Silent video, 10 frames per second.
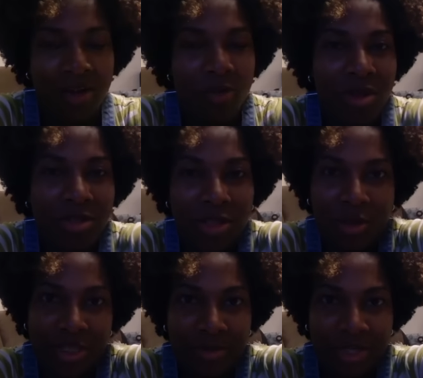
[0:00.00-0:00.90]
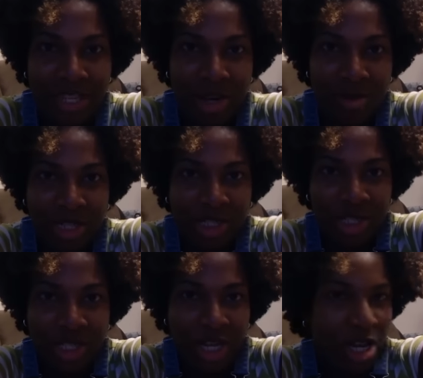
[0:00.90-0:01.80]
with the Christmas decorations.
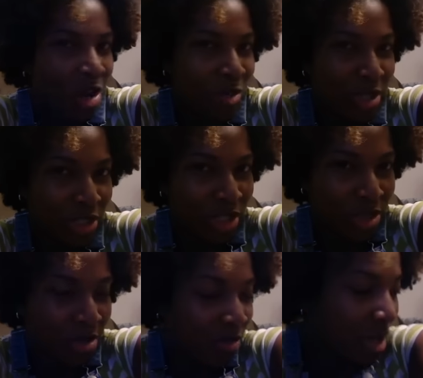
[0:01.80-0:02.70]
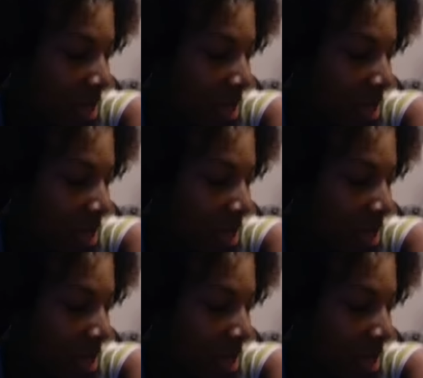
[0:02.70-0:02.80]
I cannot wait to see them.